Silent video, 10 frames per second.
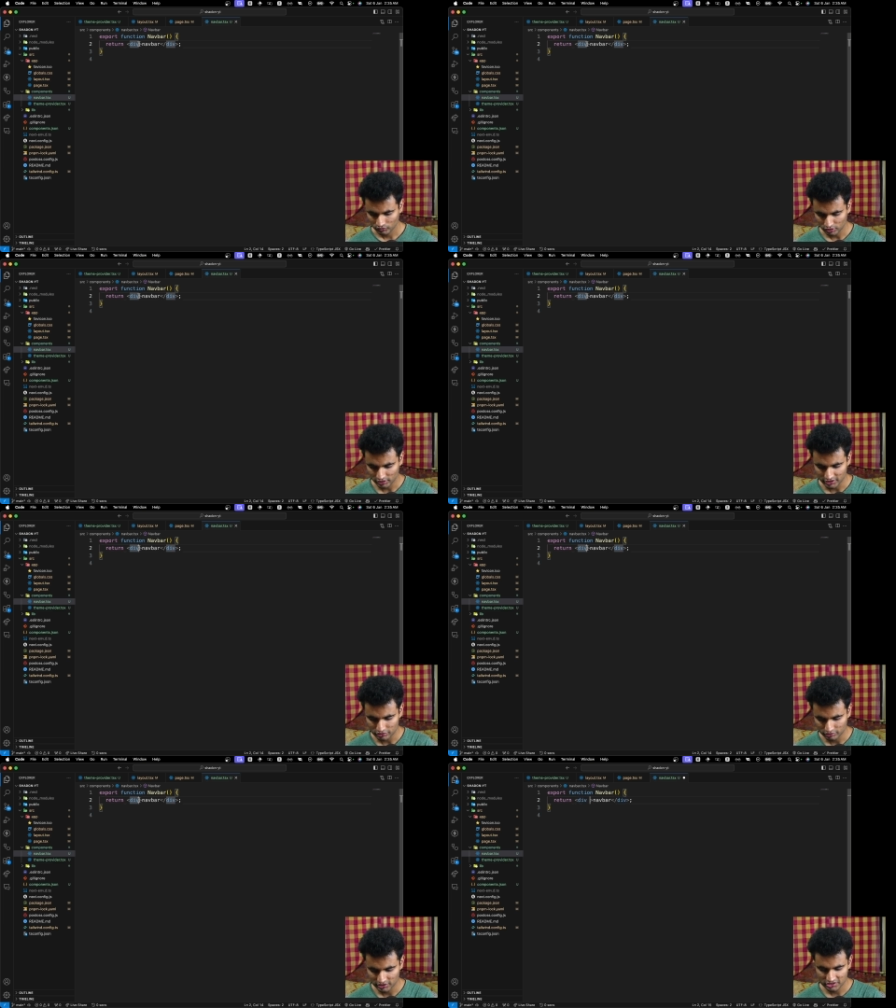Okay,
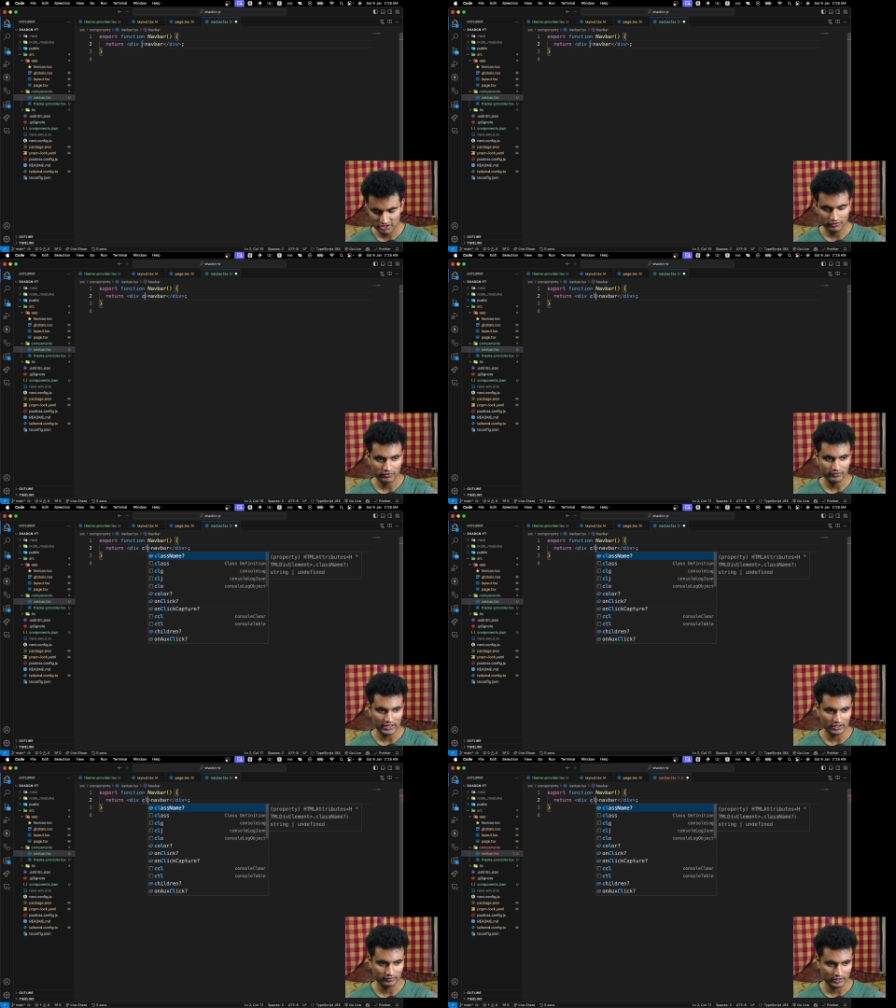so this div
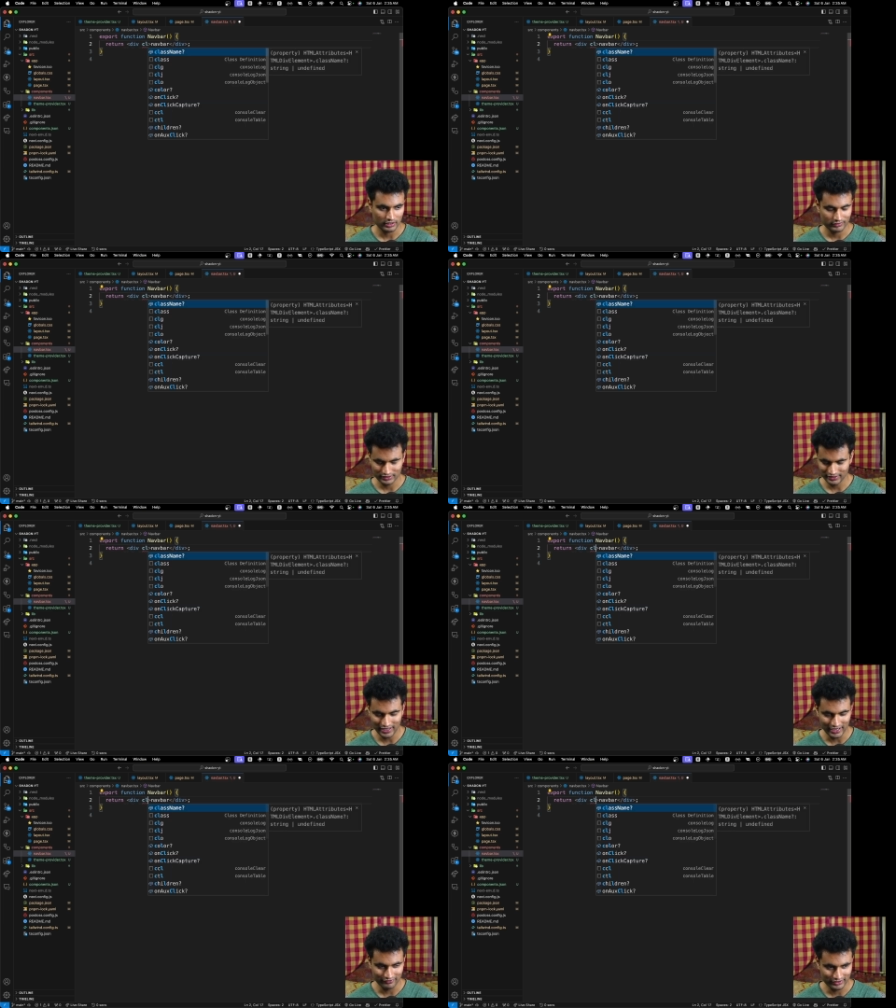will
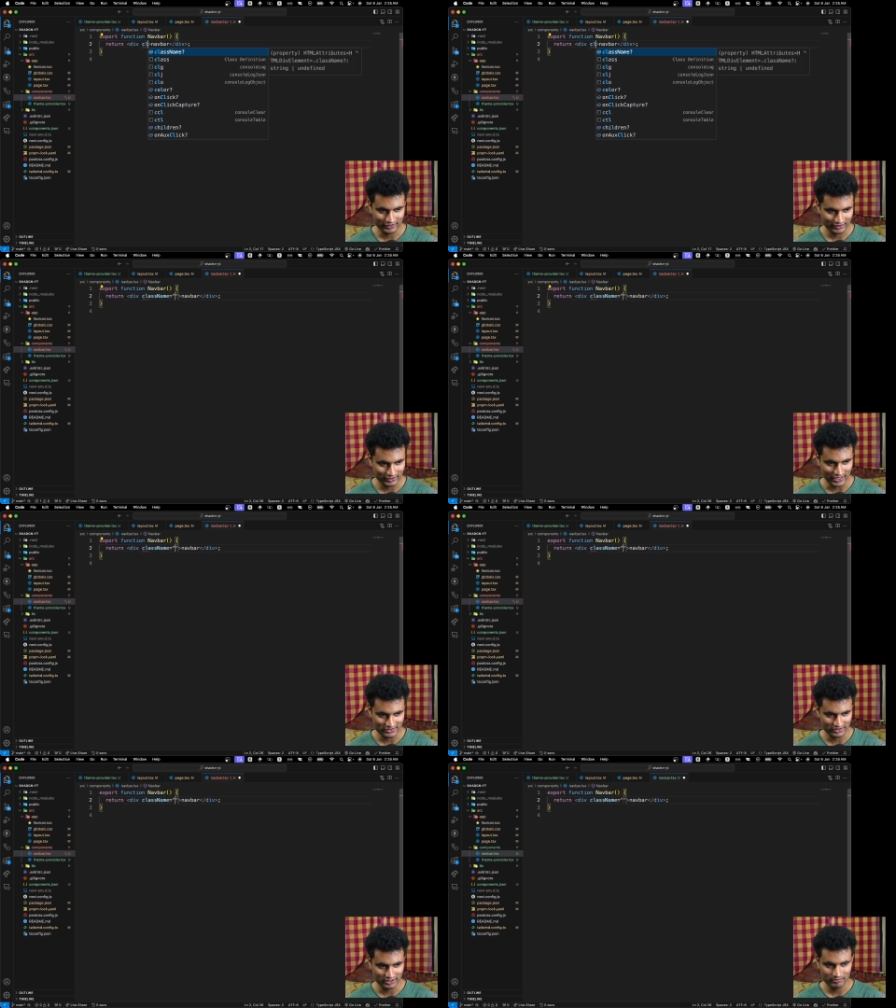have a
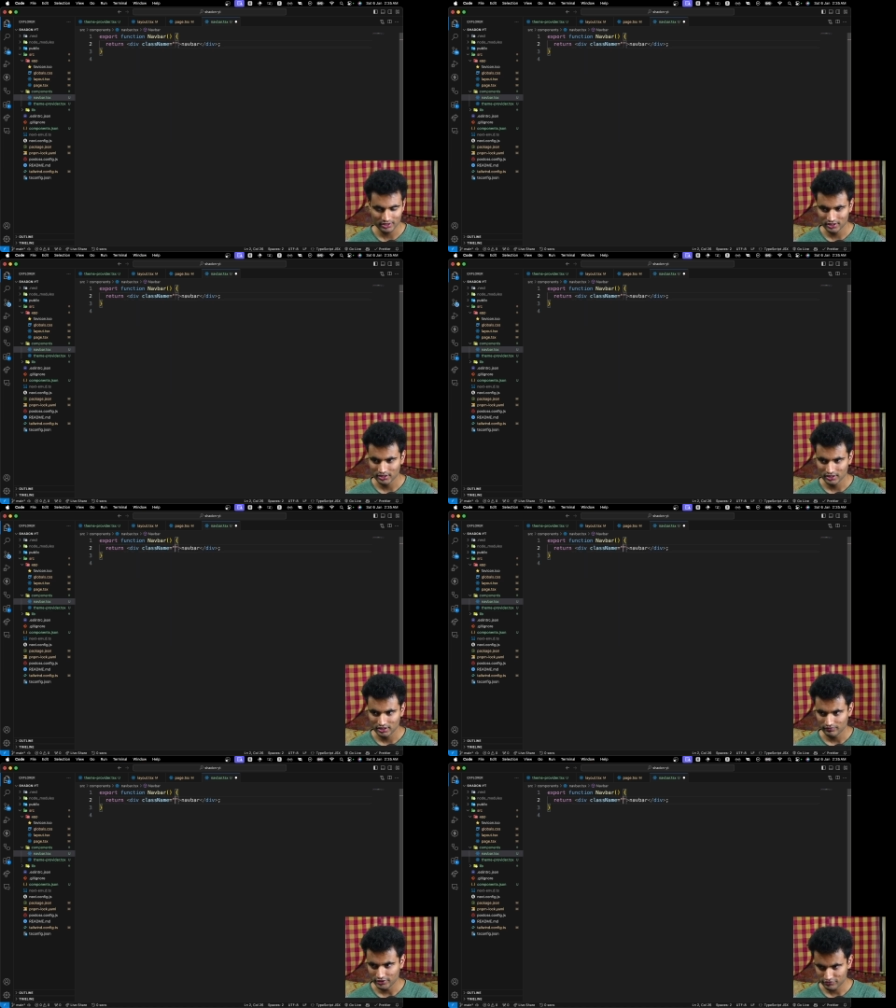class name
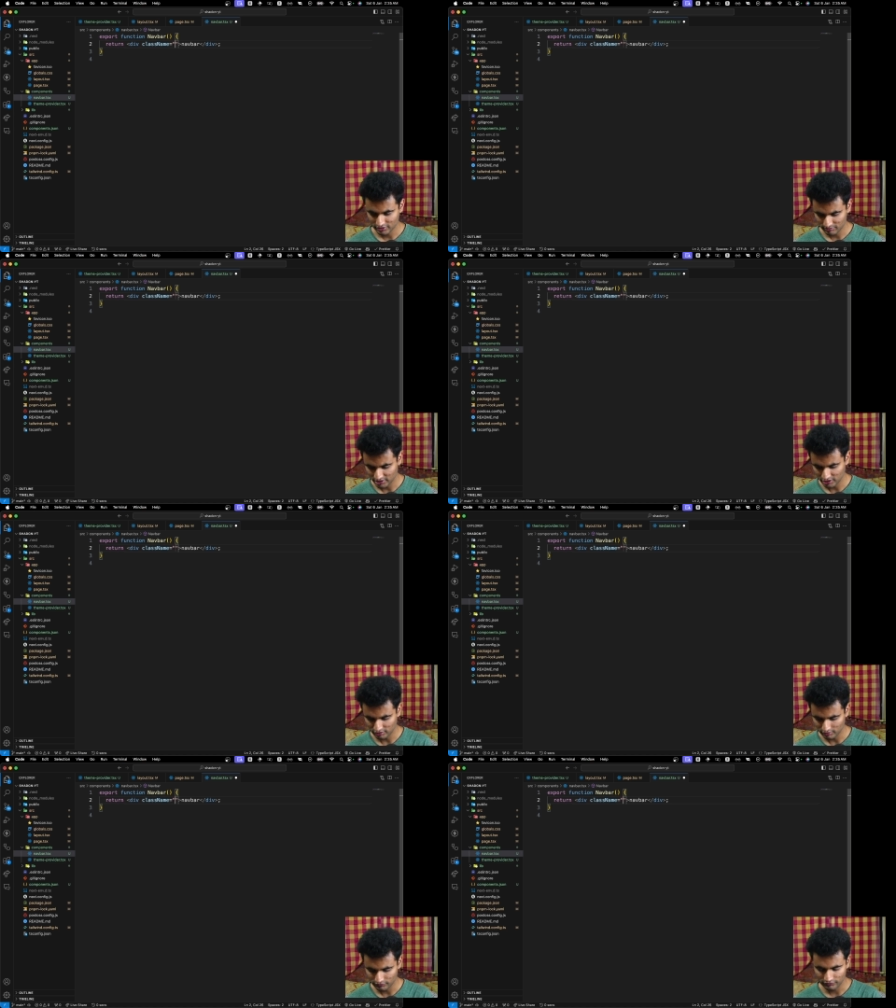which will
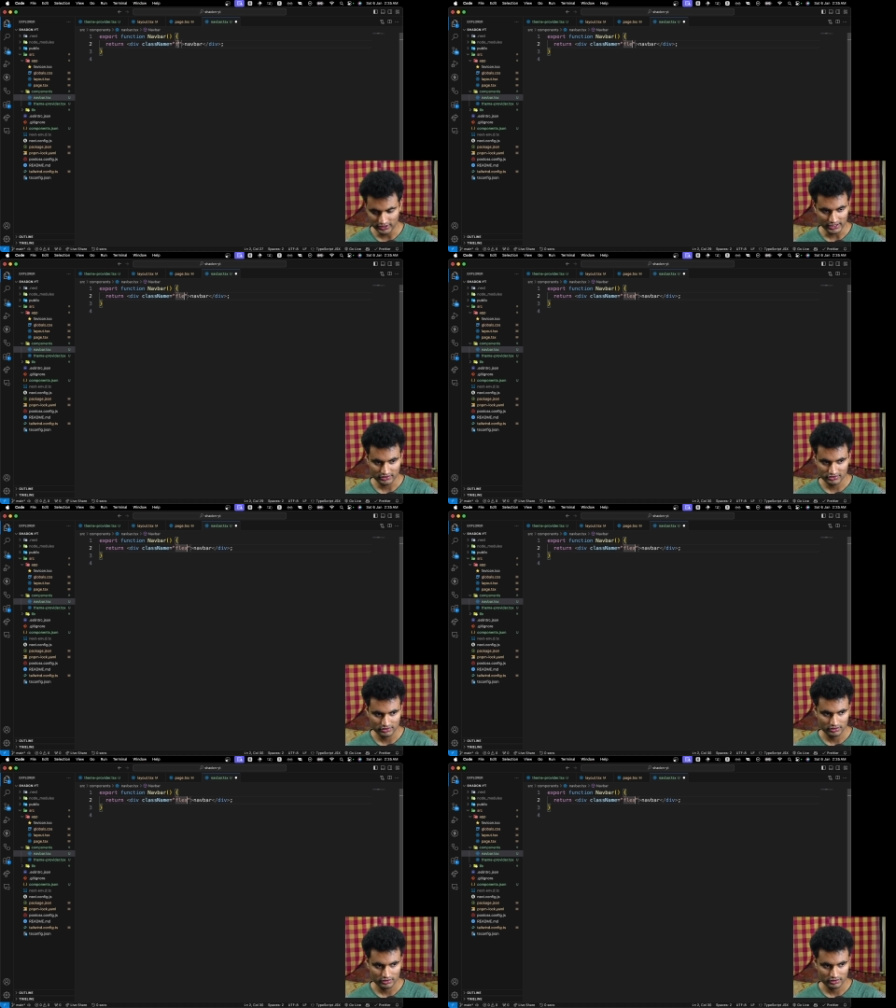be flex